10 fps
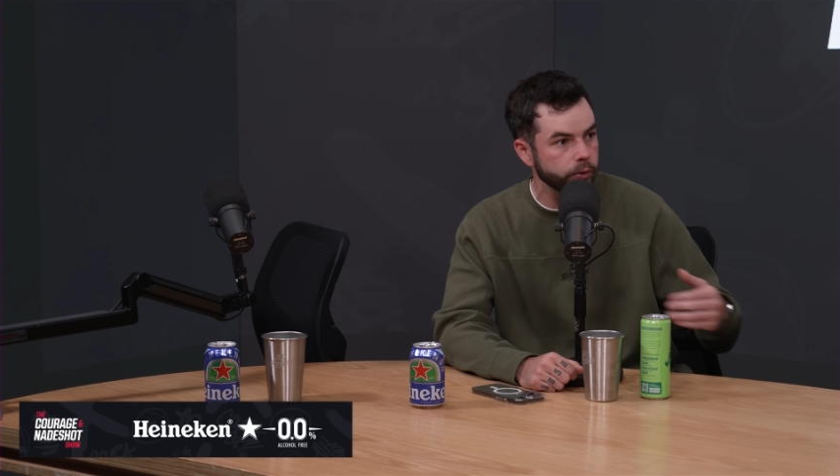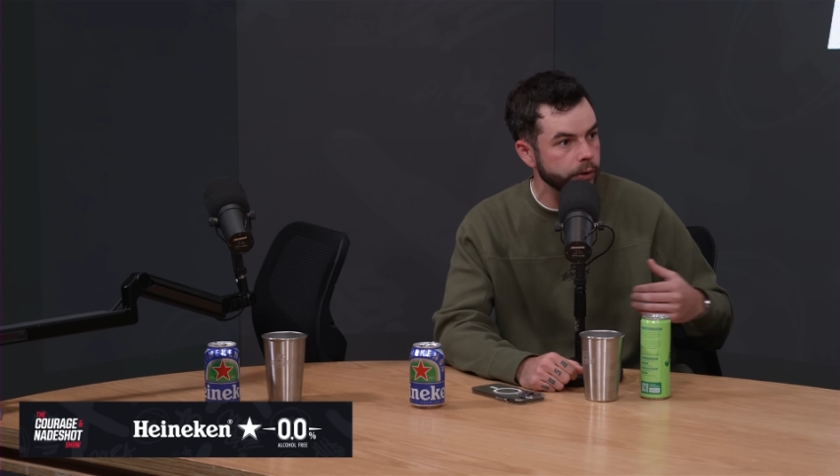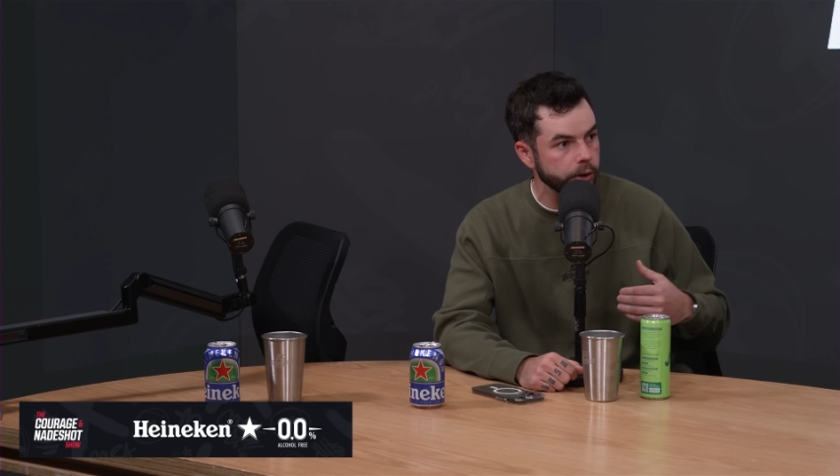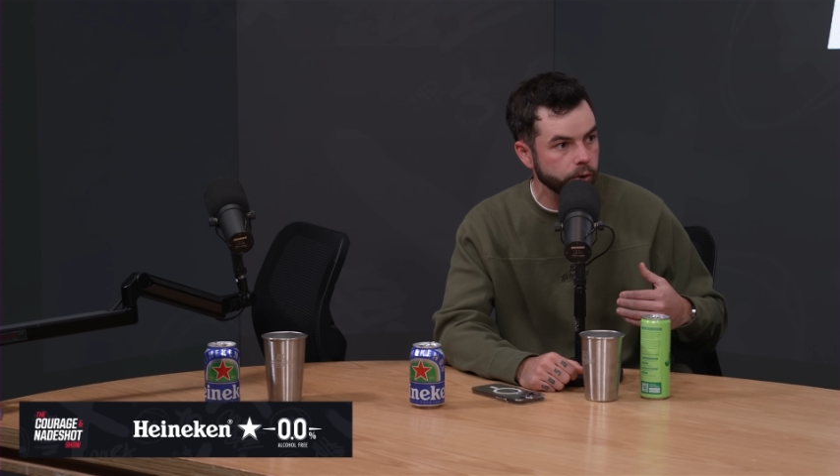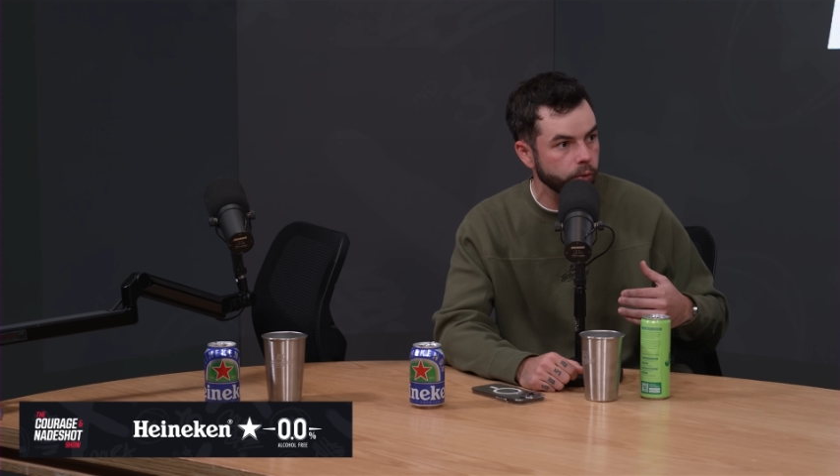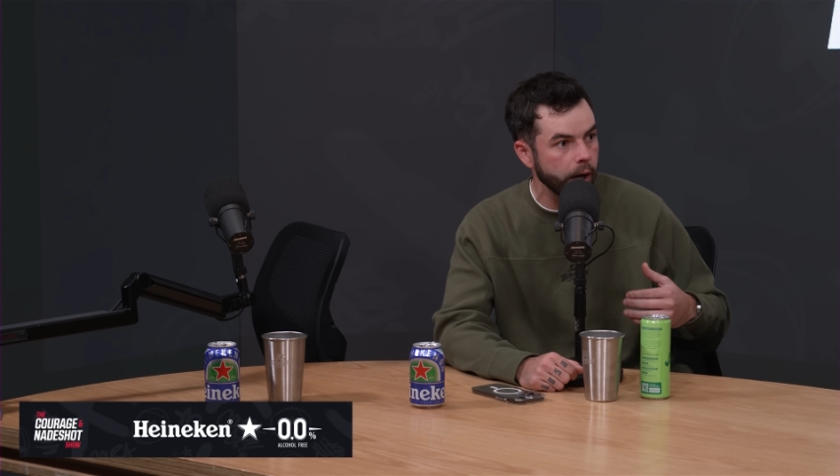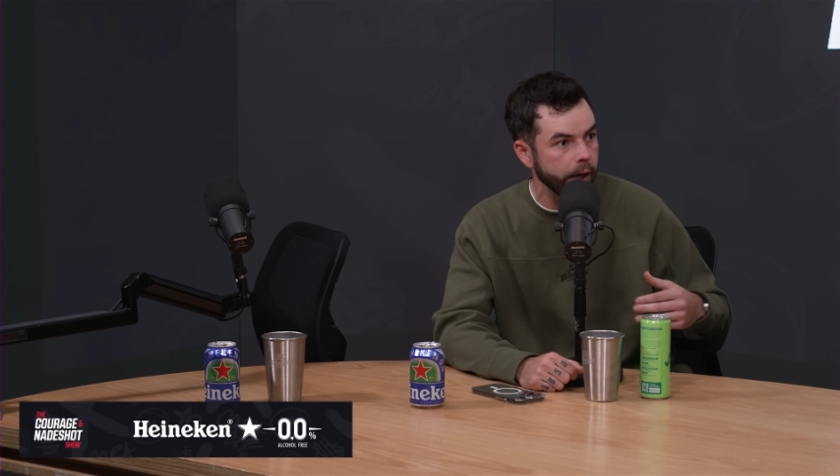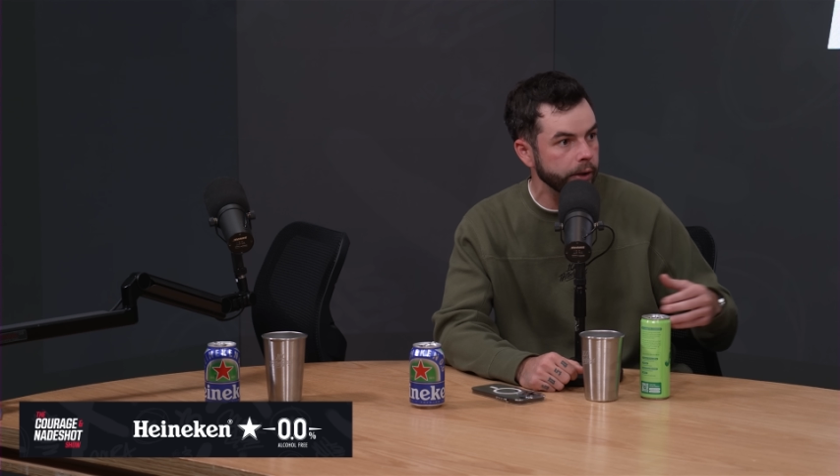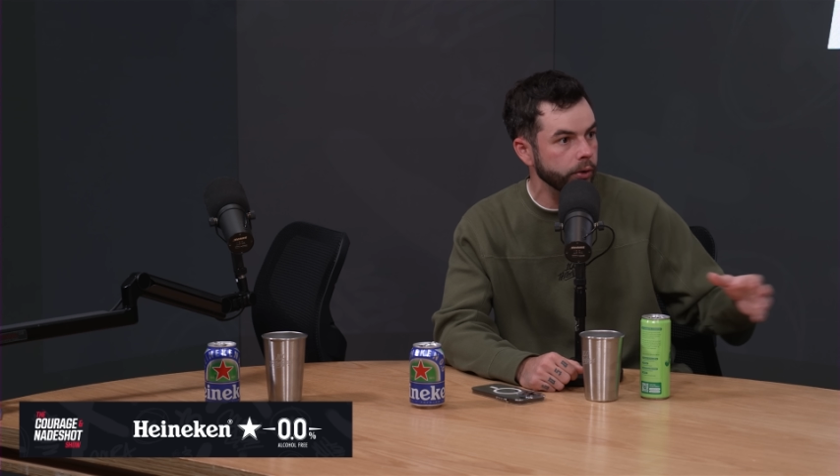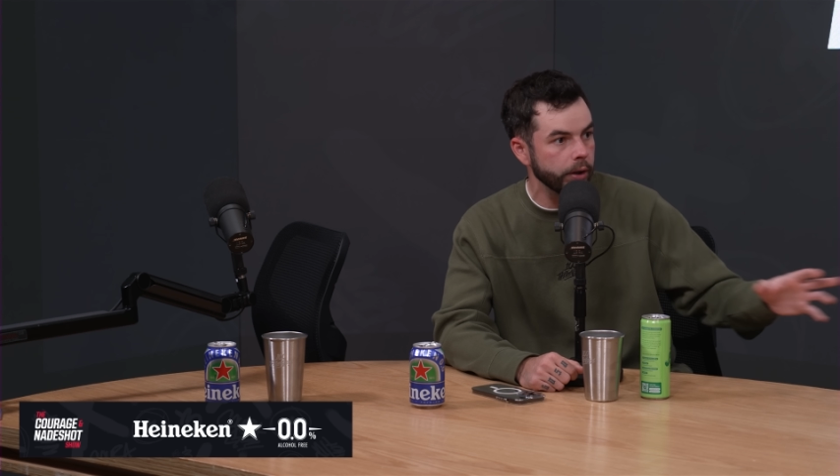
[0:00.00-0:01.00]
think you're
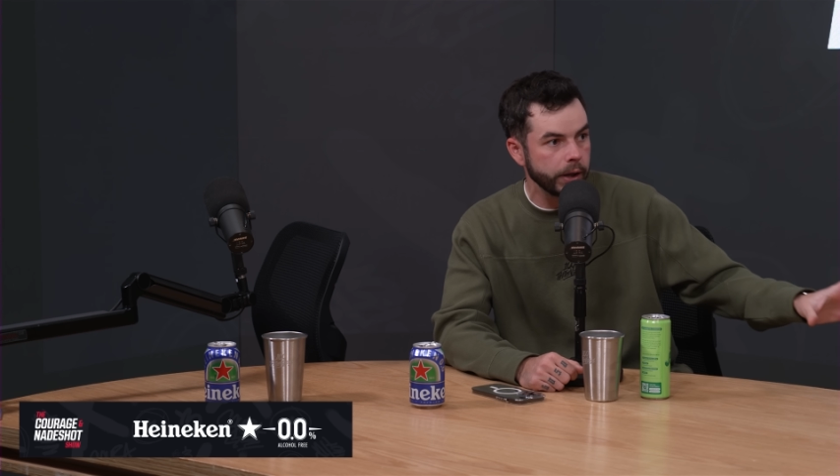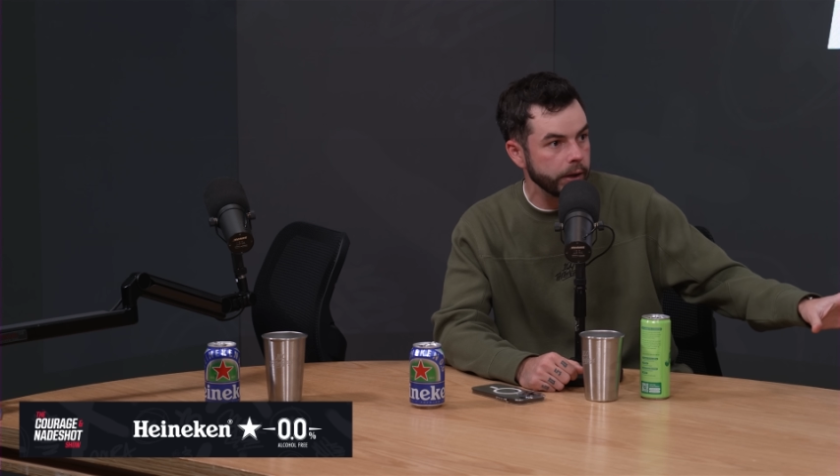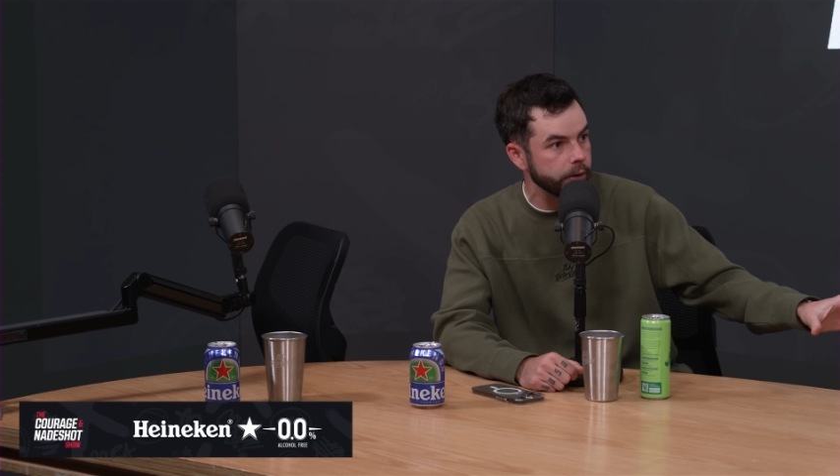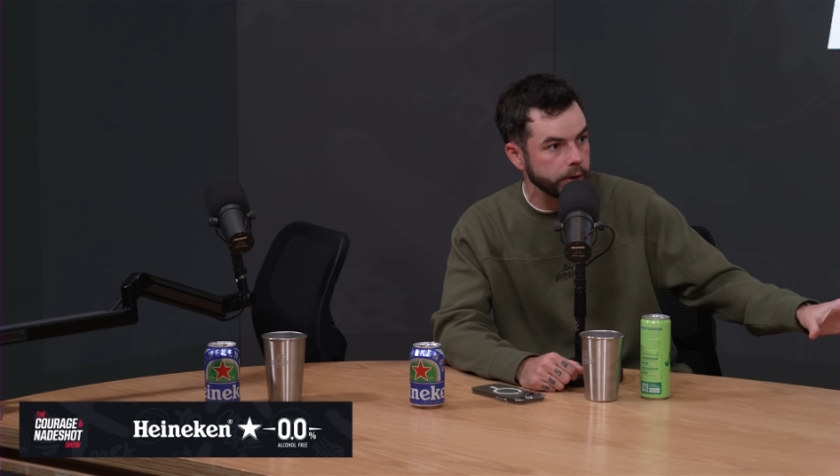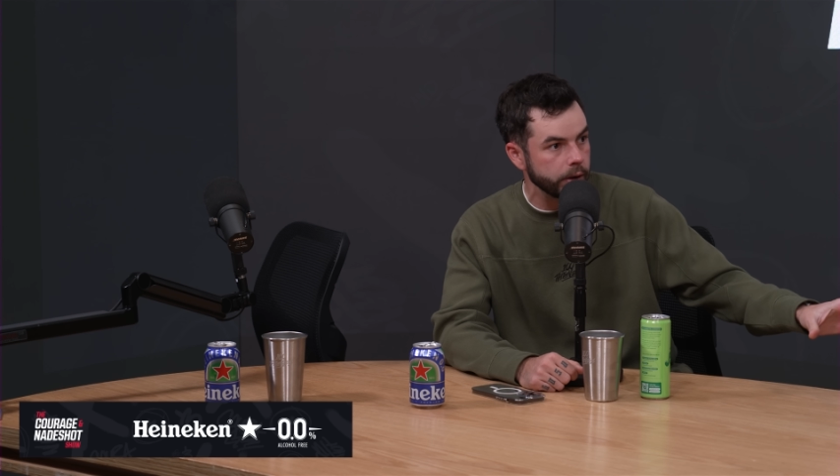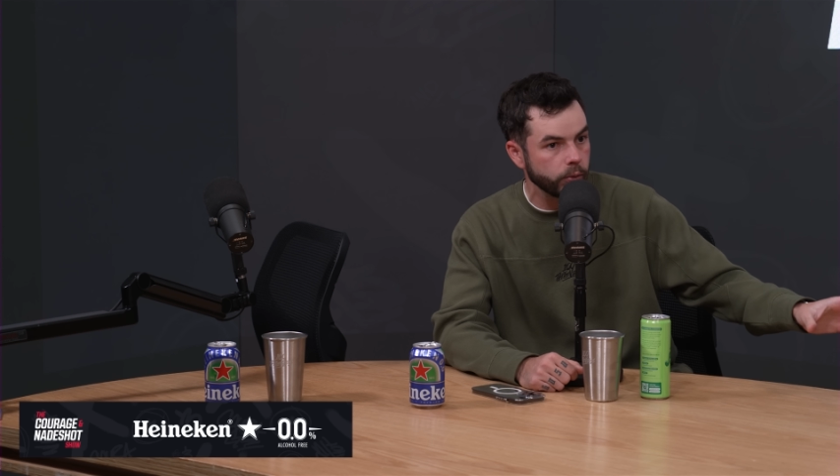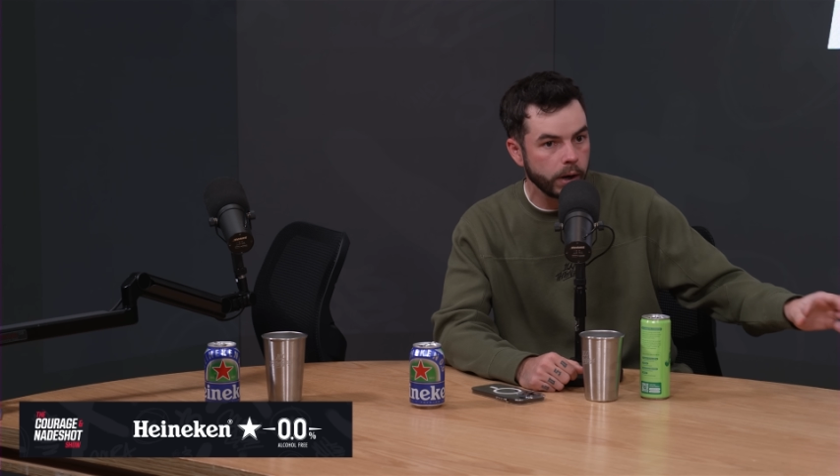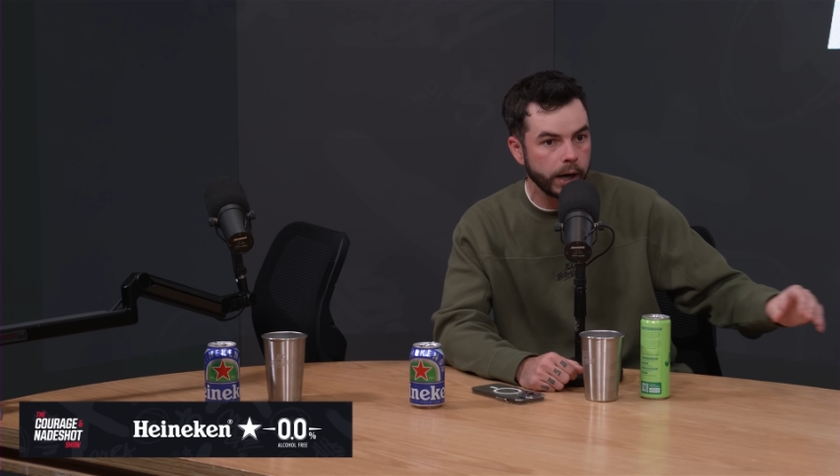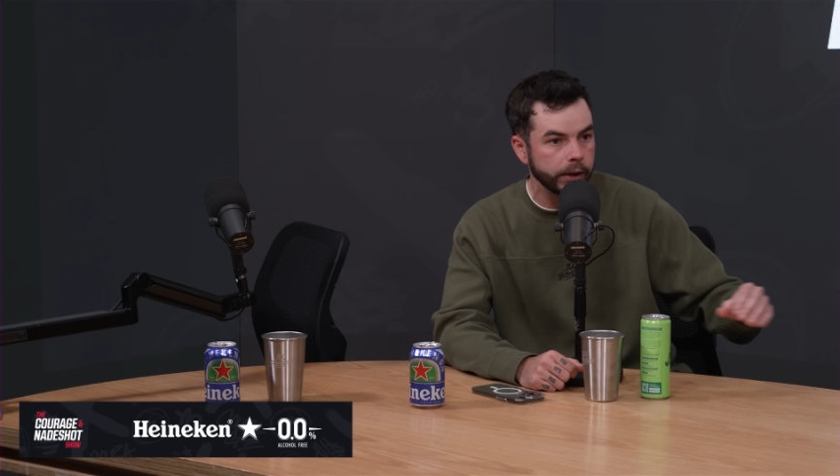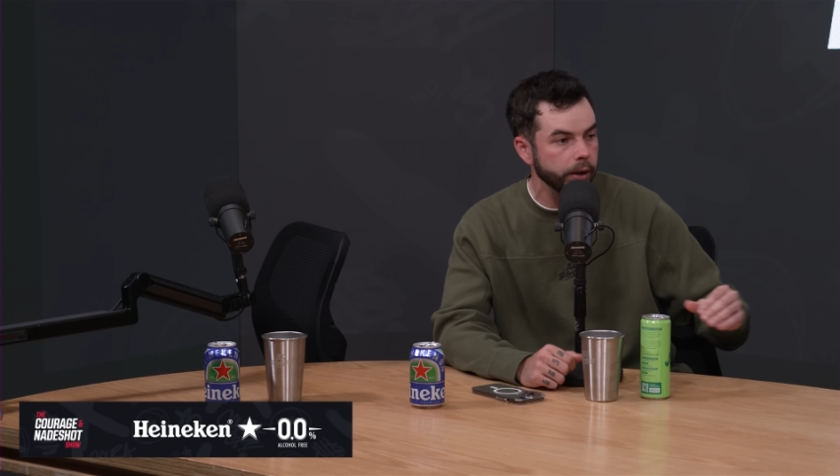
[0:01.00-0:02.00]
right, they think they're
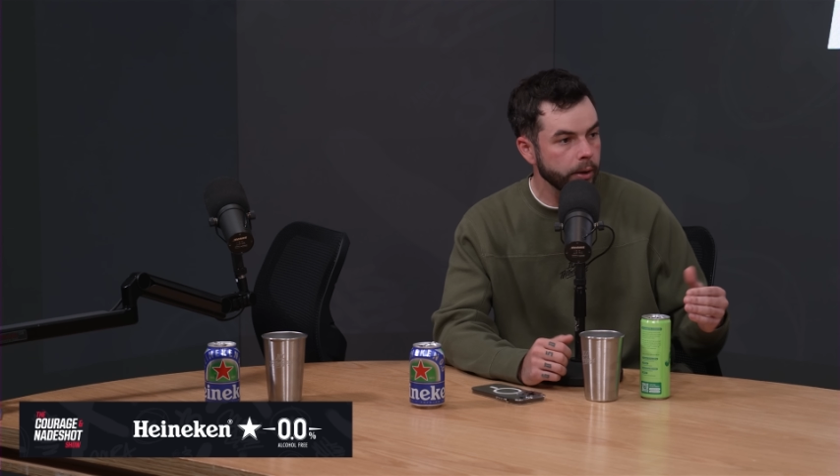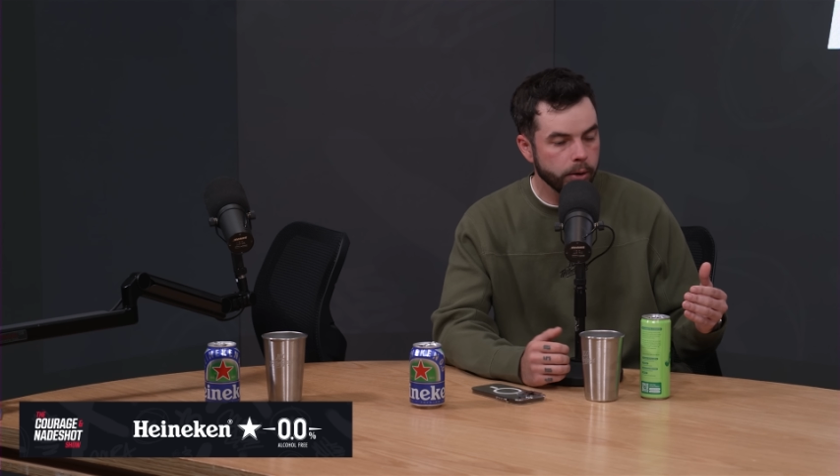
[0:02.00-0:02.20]
right,